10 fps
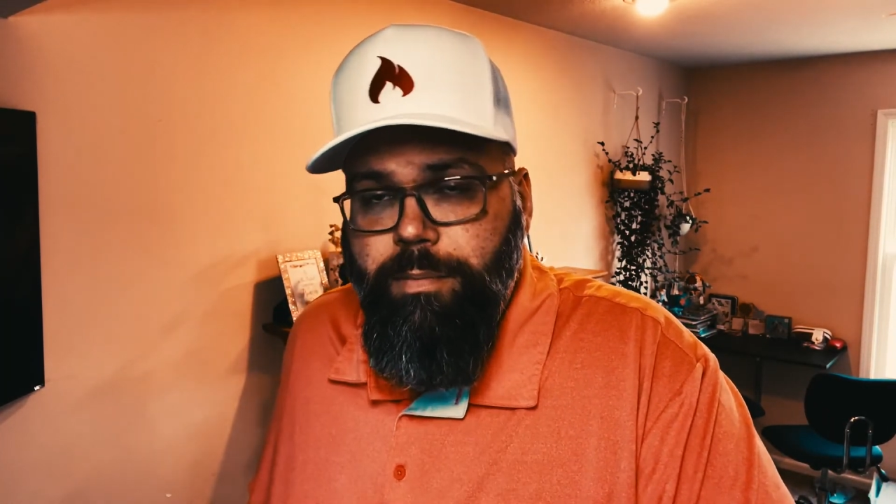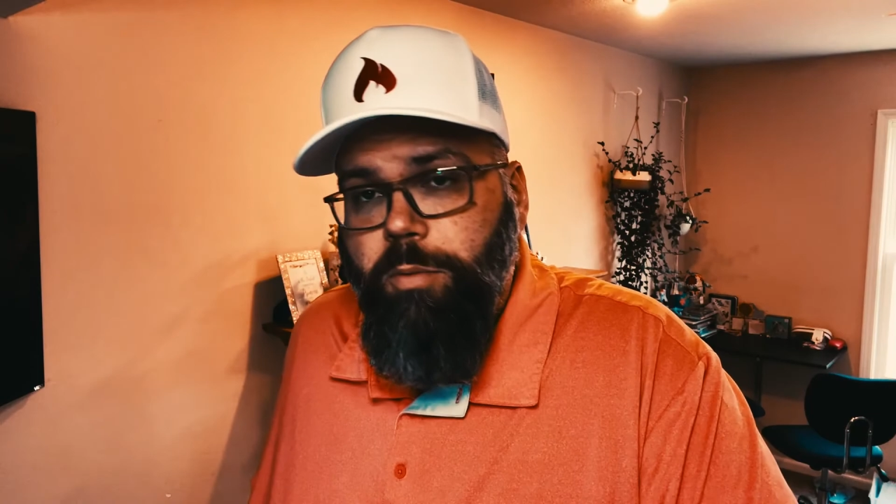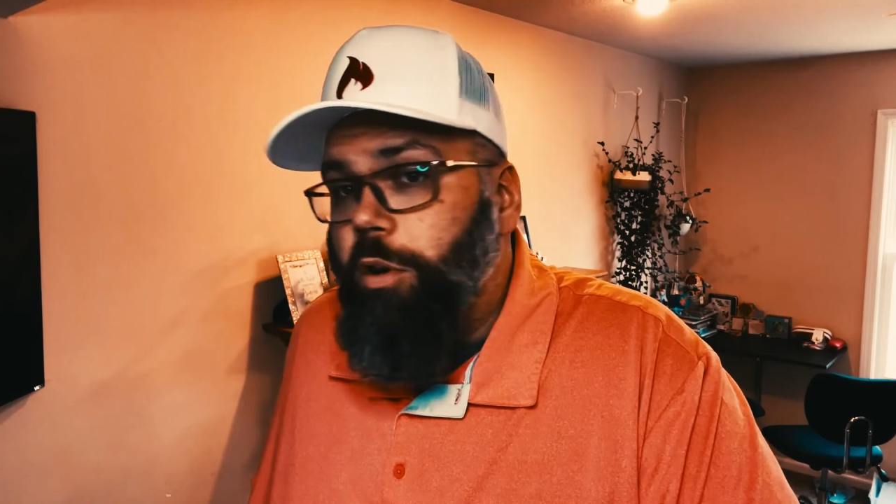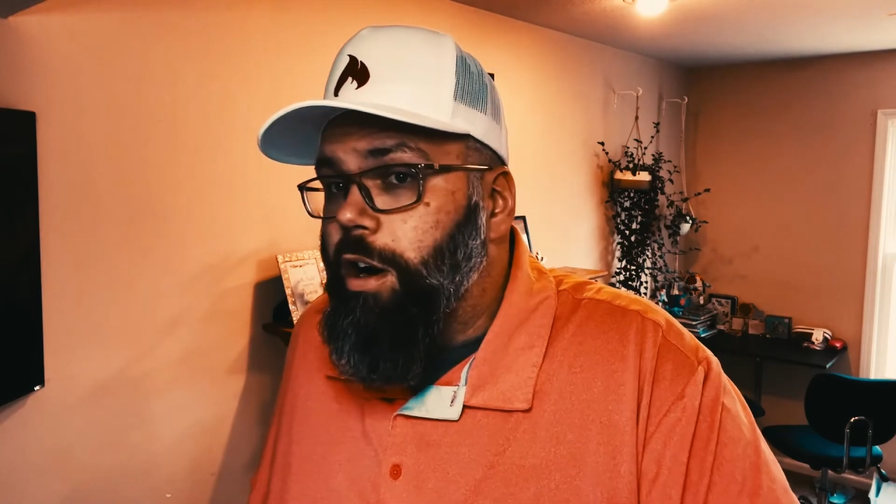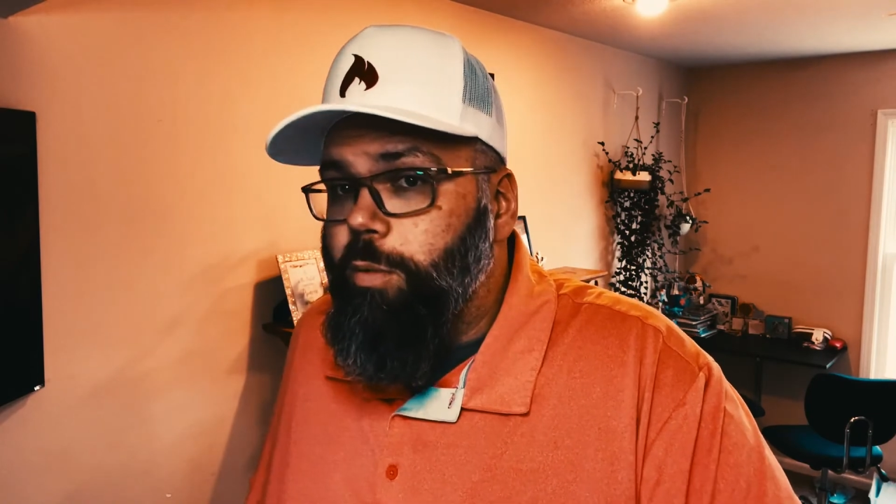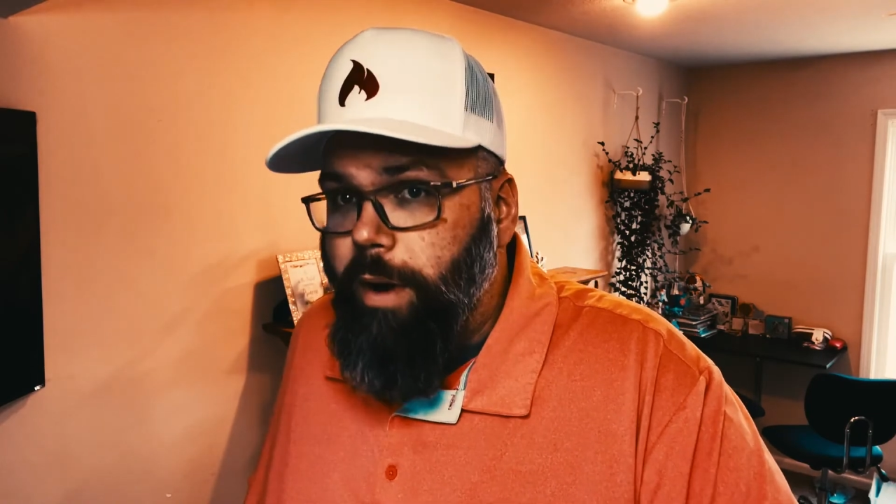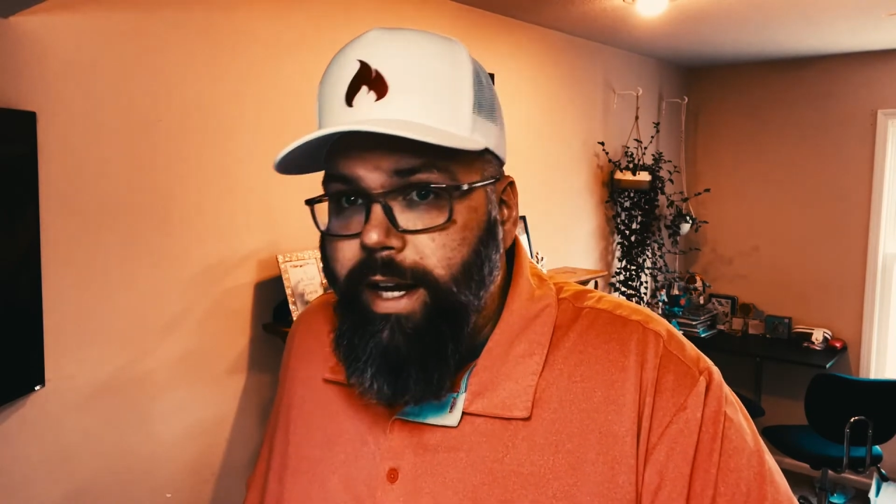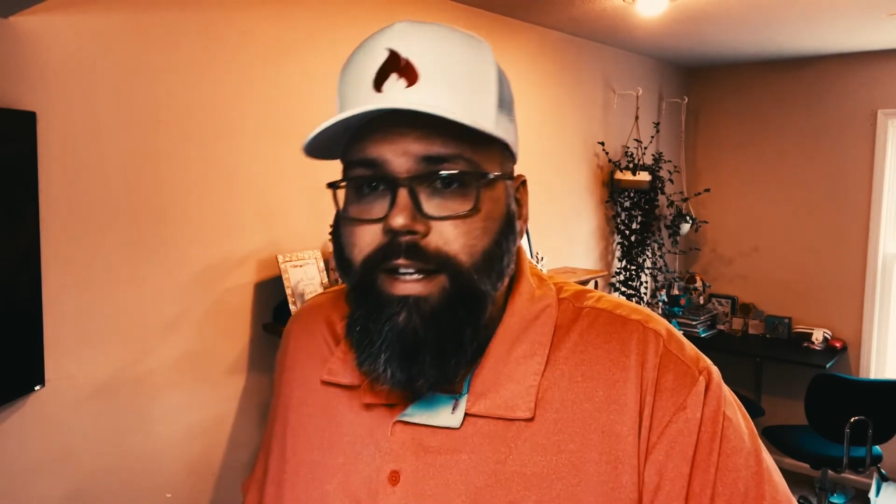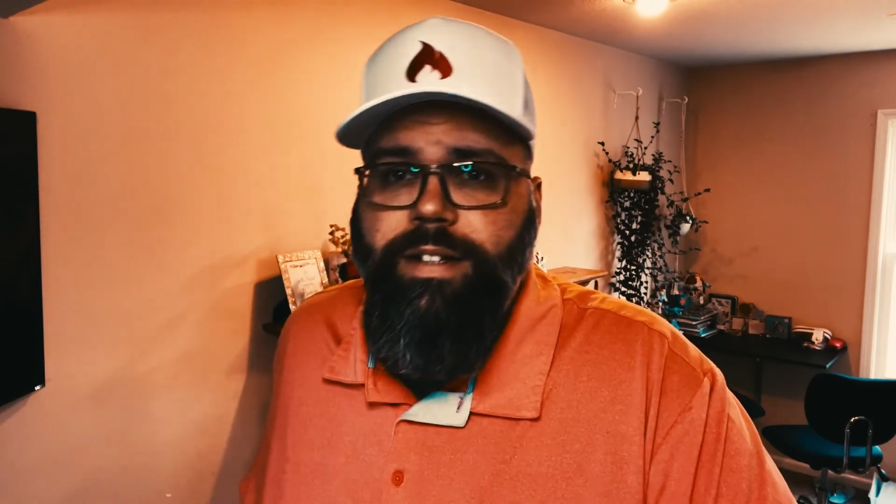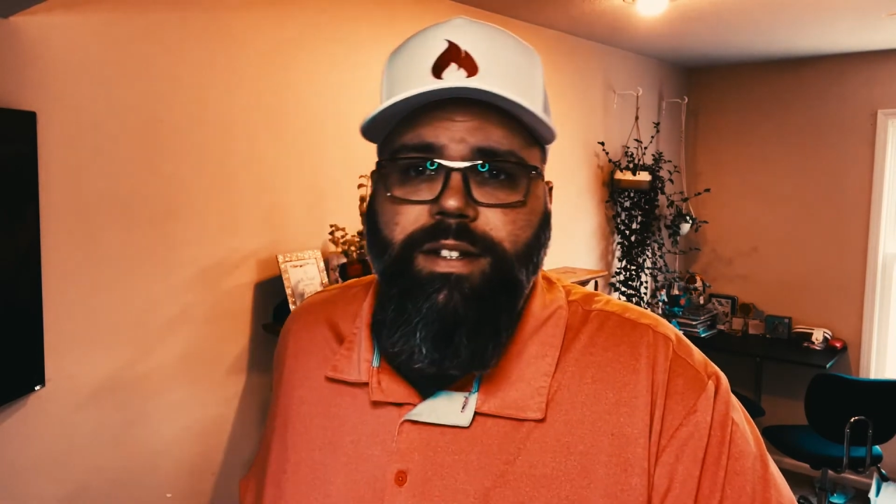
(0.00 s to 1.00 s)
him and what our
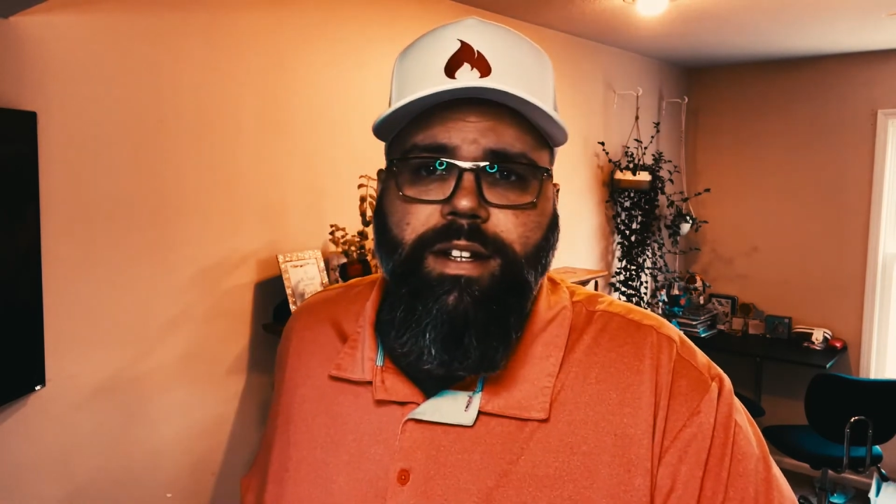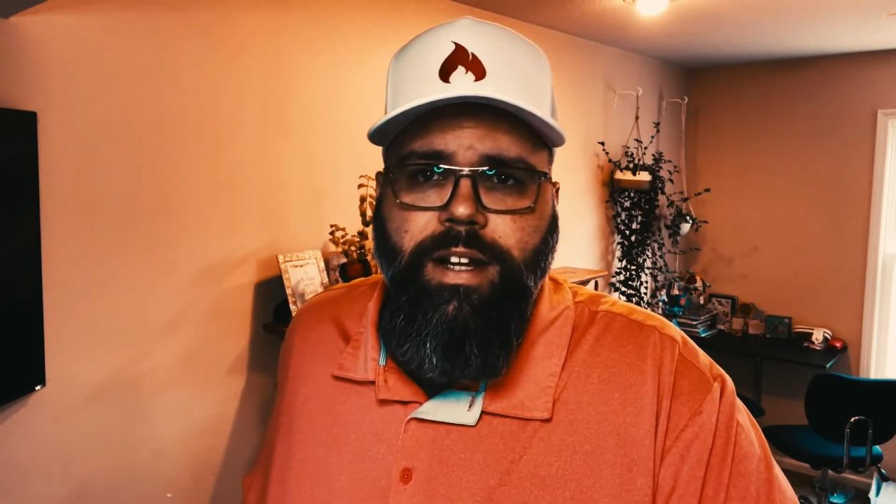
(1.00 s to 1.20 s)
ratings and,